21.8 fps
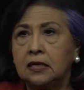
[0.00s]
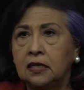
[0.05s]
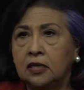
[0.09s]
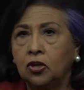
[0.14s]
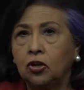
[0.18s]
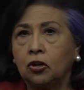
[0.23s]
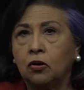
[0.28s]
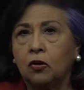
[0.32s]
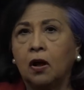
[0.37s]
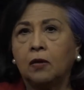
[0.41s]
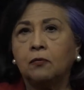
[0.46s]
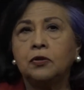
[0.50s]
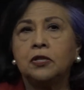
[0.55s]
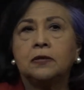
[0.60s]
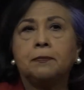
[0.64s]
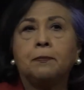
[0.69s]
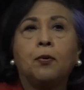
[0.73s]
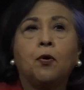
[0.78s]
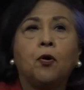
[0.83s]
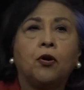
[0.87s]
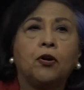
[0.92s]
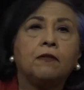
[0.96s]
you know, I was a
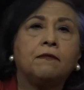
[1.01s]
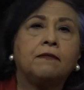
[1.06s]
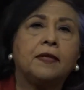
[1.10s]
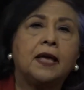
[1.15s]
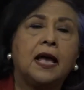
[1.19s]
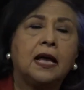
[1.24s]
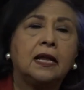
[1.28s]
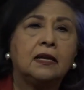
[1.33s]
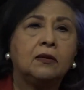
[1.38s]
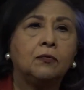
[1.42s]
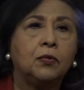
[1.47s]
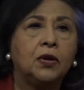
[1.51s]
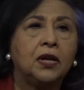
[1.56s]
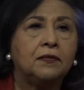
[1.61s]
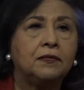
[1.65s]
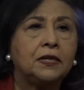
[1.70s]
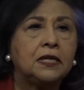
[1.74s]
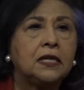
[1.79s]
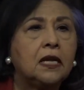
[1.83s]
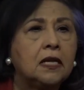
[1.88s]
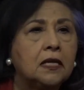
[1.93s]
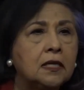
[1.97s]
part of that, and we have
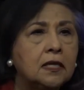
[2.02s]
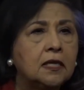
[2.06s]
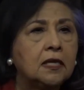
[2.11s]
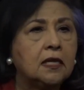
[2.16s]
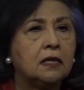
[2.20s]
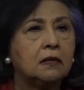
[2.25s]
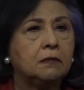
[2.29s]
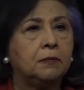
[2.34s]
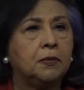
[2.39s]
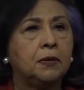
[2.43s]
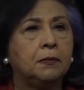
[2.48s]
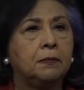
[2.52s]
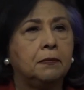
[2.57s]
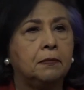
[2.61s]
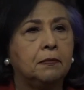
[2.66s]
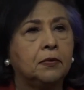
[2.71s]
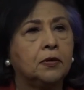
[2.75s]
a tendency to be